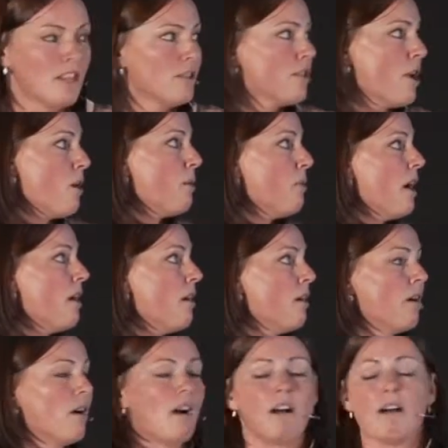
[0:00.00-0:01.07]
So
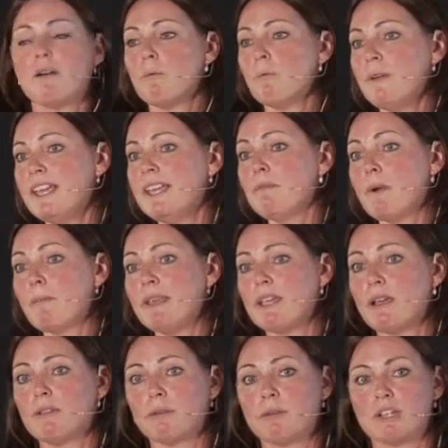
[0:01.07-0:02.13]
when we
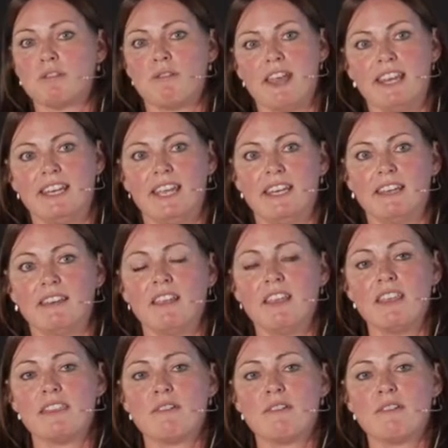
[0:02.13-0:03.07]
go through our training,